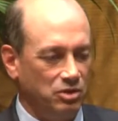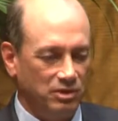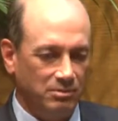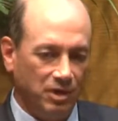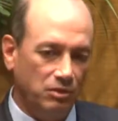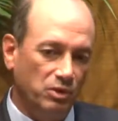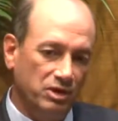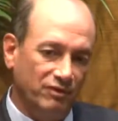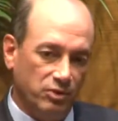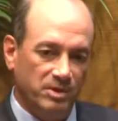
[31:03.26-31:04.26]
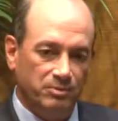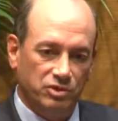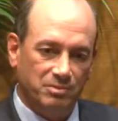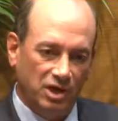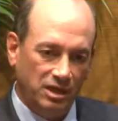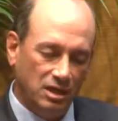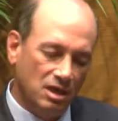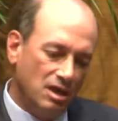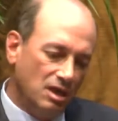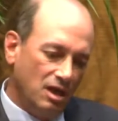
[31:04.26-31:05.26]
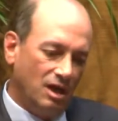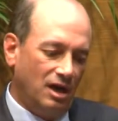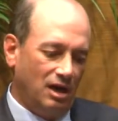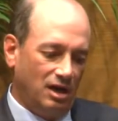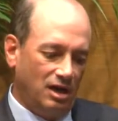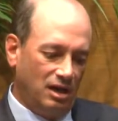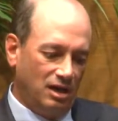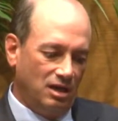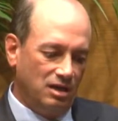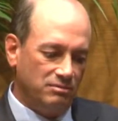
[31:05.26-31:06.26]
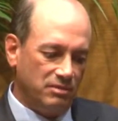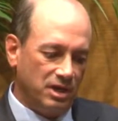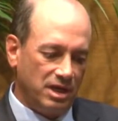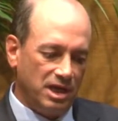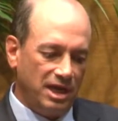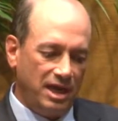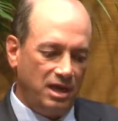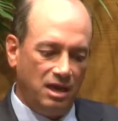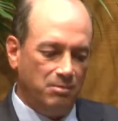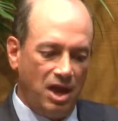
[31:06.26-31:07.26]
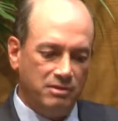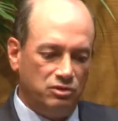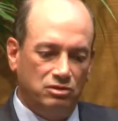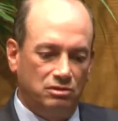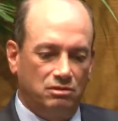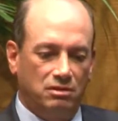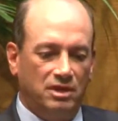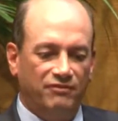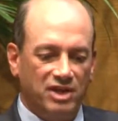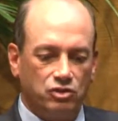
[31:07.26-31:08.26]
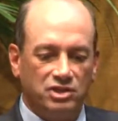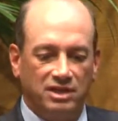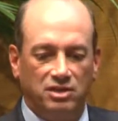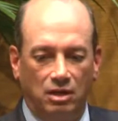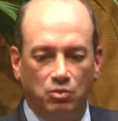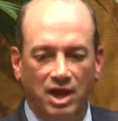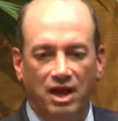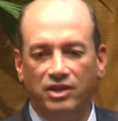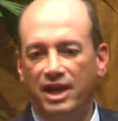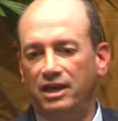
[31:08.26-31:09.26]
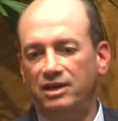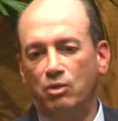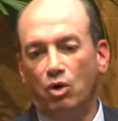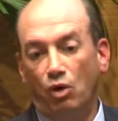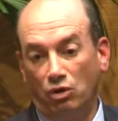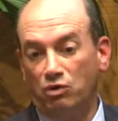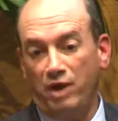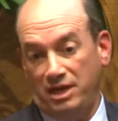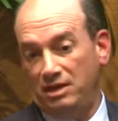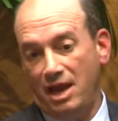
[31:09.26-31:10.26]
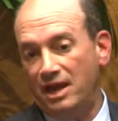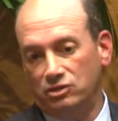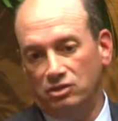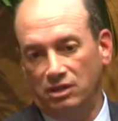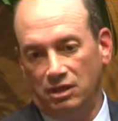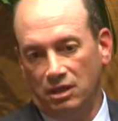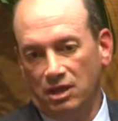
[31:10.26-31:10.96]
doing, but when you have other people's money, and my investors had done well, they were all great, actually.